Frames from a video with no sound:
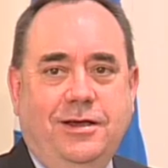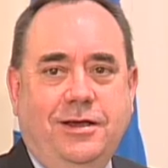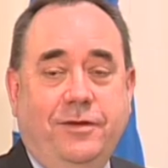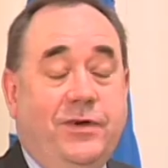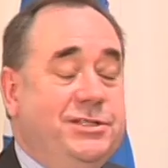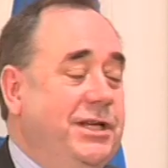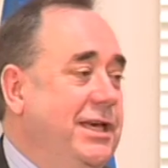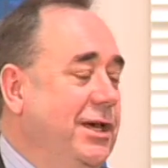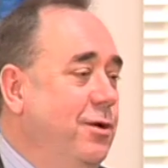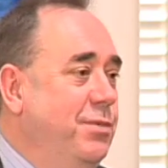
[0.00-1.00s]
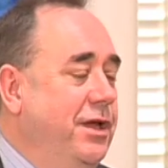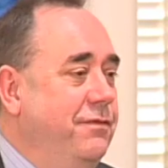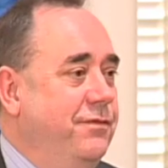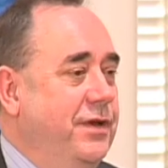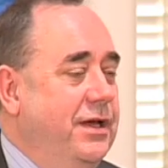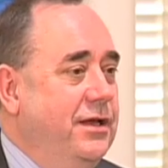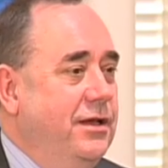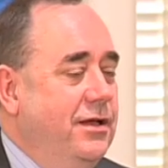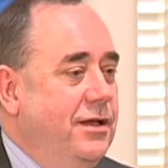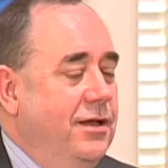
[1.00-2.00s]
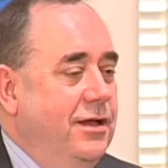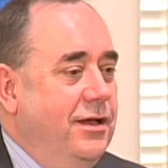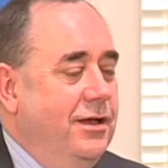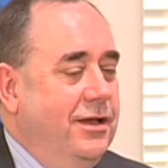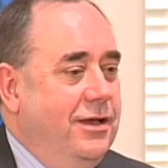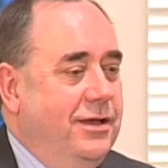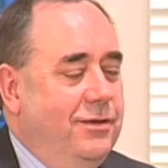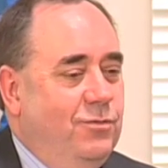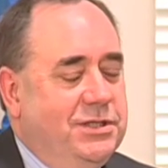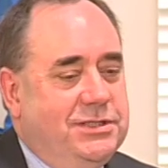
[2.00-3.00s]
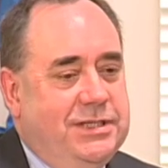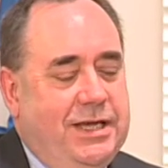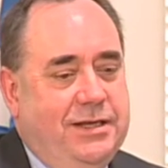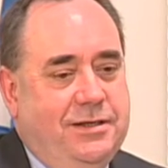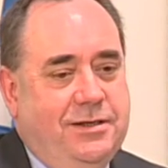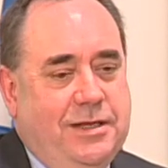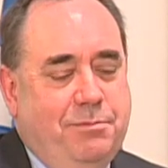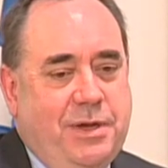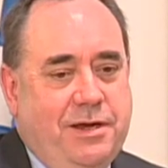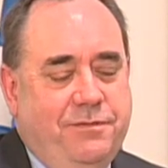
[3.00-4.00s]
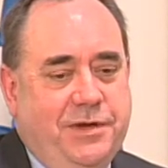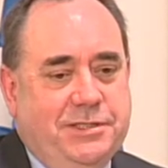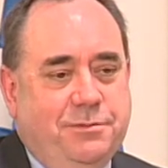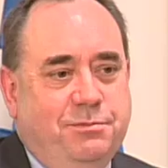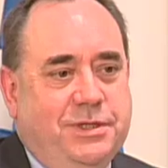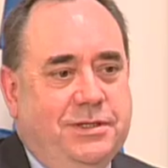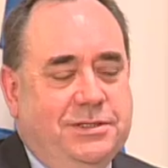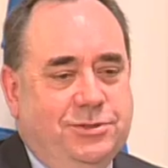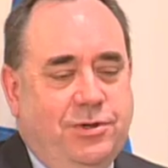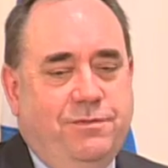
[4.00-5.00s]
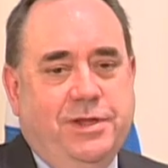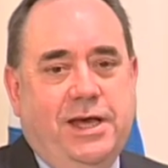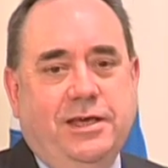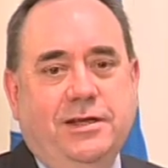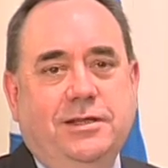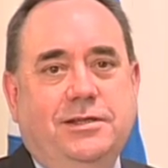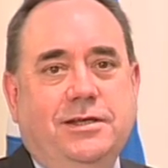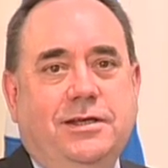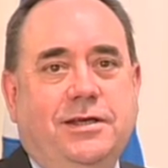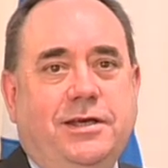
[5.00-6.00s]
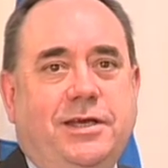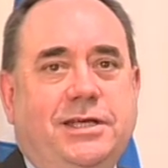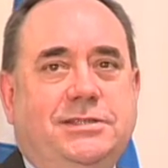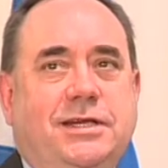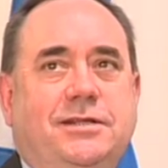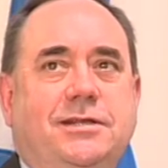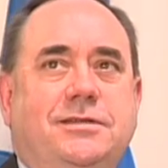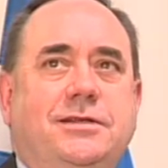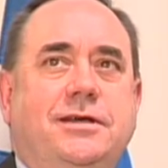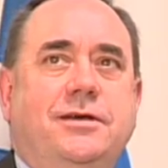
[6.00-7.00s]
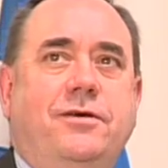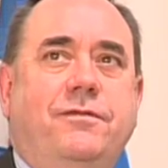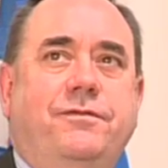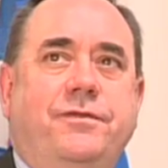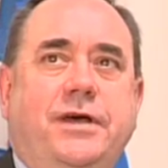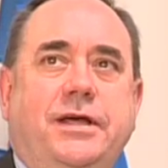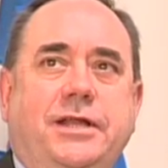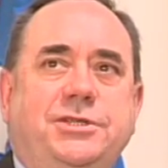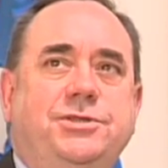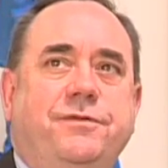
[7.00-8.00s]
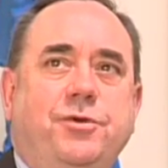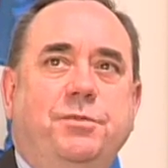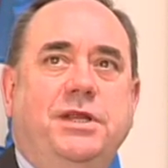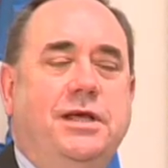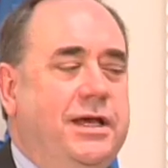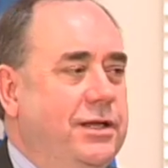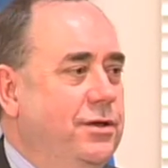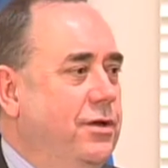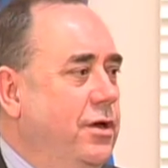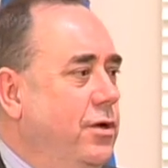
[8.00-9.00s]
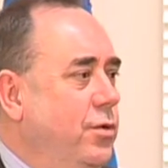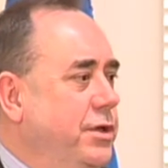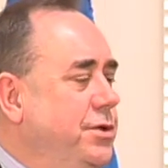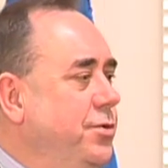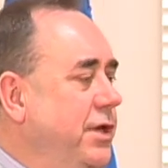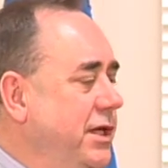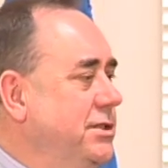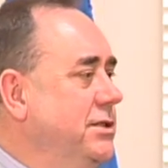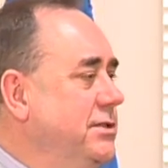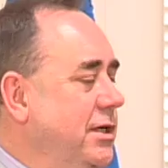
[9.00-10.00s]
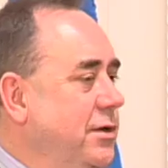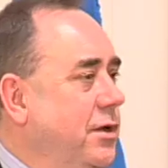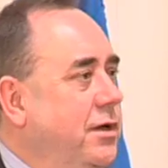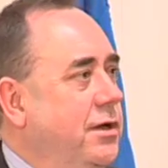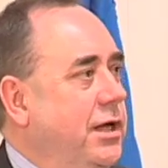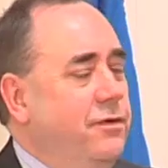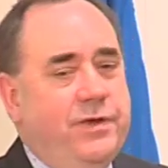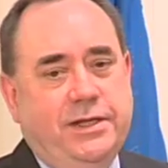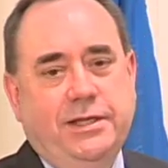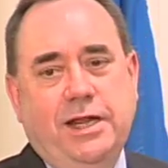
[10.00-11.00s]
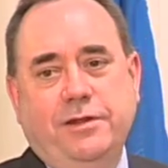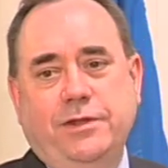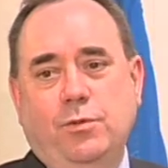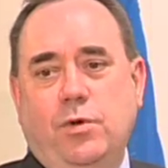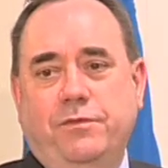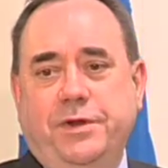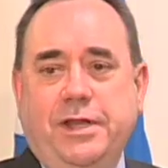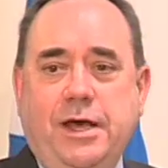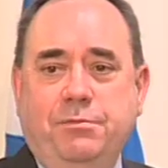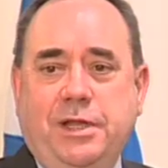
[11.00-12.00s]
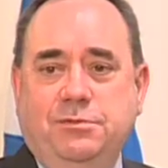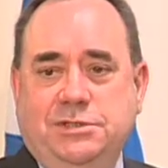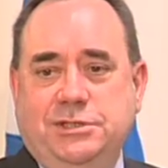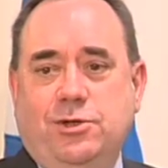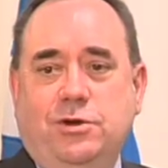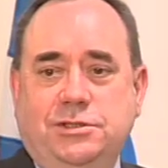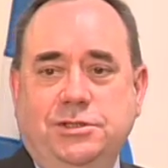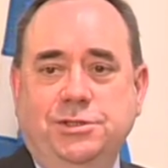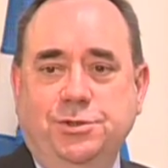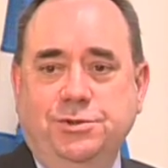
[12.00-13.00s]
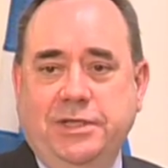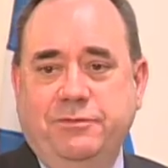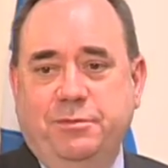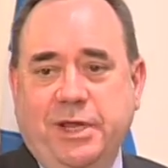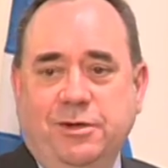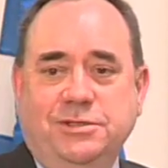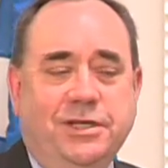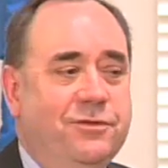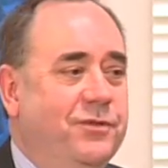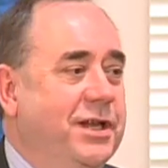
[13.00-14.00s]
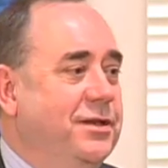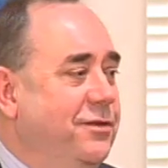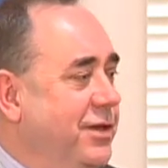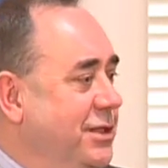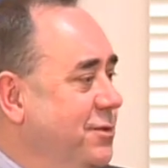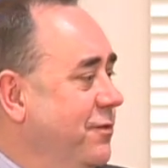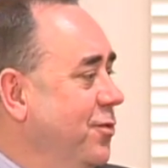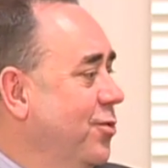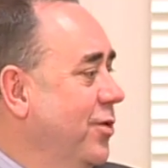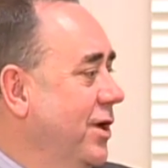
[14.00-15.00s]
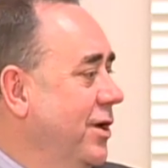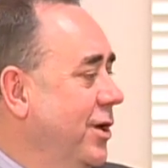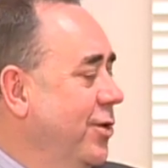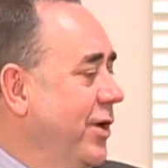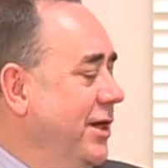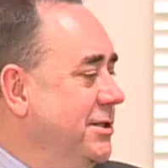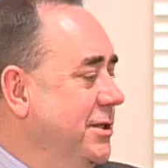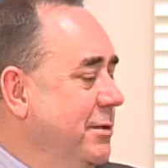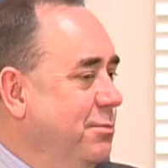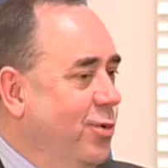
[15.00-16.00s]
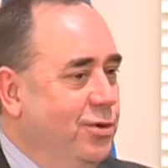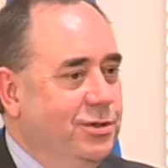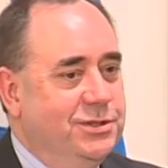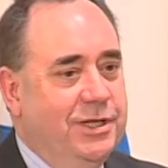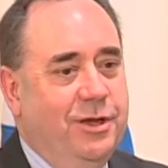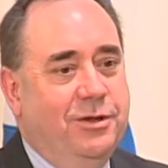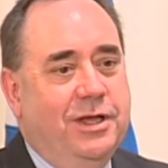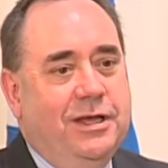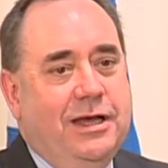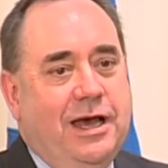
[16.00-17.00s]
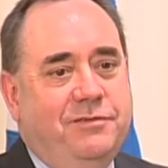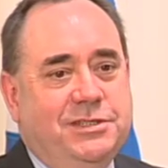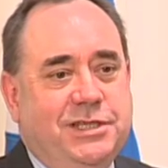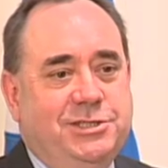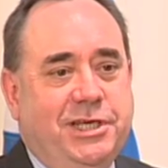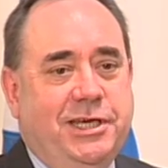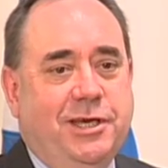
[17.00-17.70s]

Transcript: In fact, J.K. Galbraith once said, and I paraphrase him, but this is roughly accurate, he said that in the history of humankind, only two nations had invented anything worth a damn, that was the Scots and the Jews. Everybody else had invented things of no great importance. Now, I have to say, J.K.